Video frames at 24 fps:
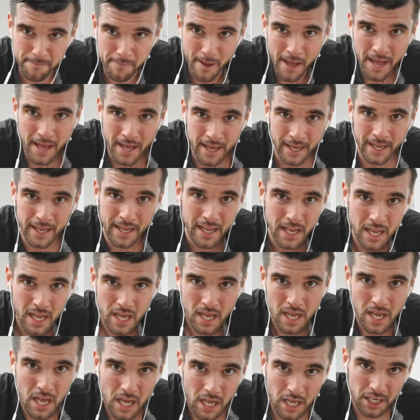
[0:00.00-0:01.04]
him
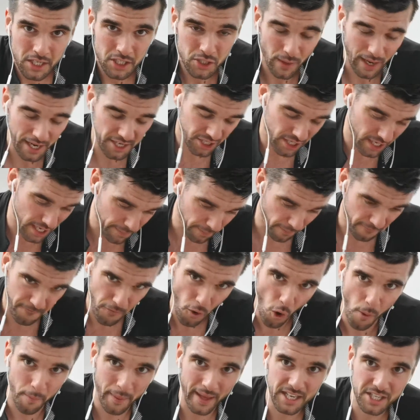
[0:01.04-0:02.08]
to actually
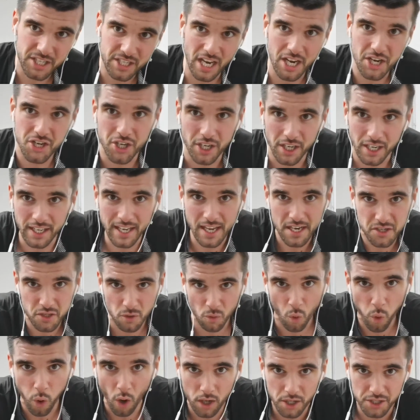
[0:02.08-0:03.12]
perform that session and get
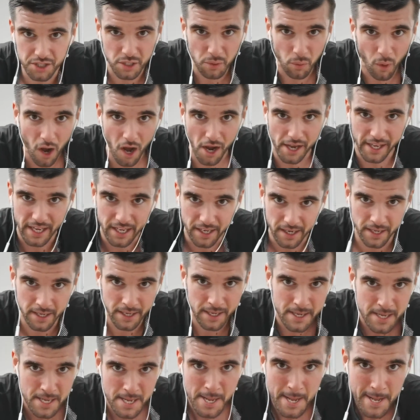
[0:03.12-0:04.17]
some quality work on.
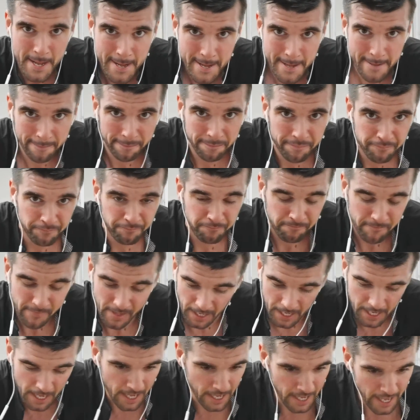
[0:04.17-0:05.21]

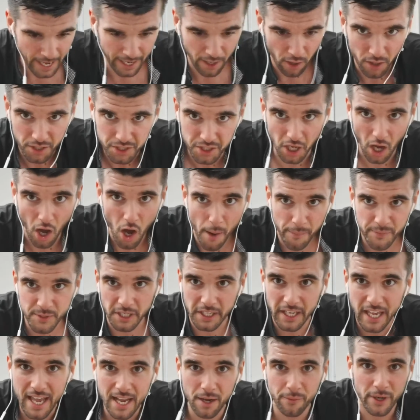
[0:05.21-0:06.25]
Yeah guys, carbs
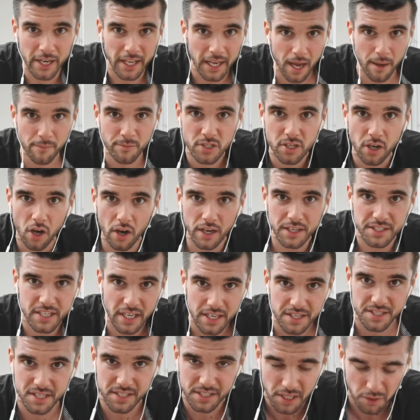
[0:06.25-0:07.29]
are king when it comes to high
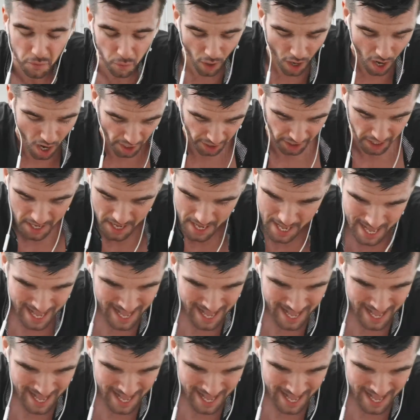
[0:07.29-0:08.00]
intensity work.